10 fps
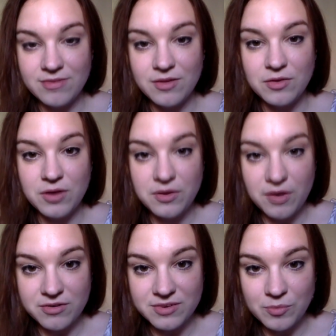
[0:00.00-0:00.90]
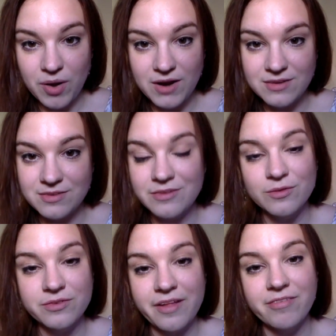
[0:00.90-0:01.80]
so no nourishing practices
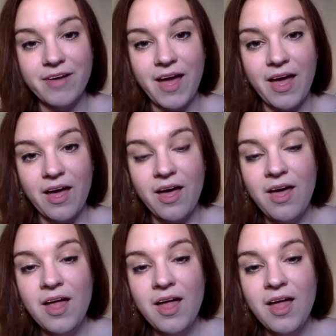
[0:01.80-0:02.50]
or self-care,